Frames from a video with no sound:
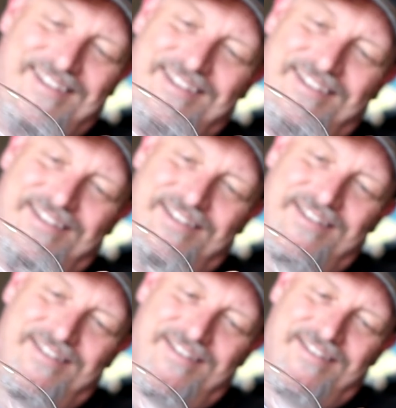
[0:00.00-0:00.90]

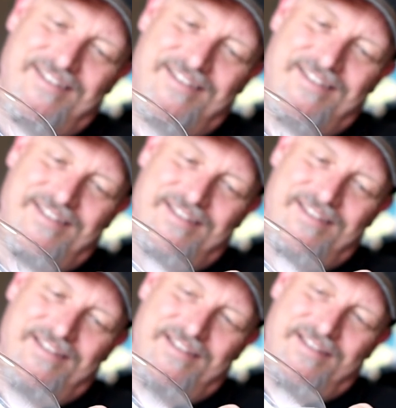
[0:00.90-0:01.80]

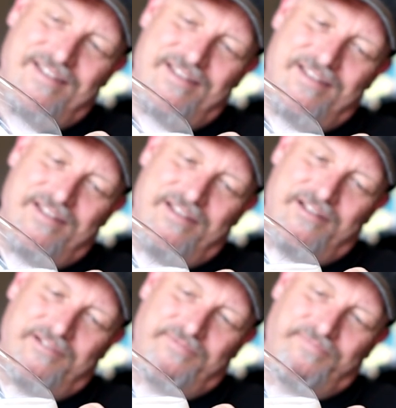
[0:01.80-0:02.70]

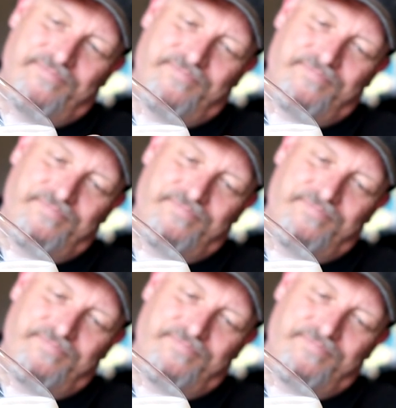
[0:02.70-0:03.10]
Nothing is said.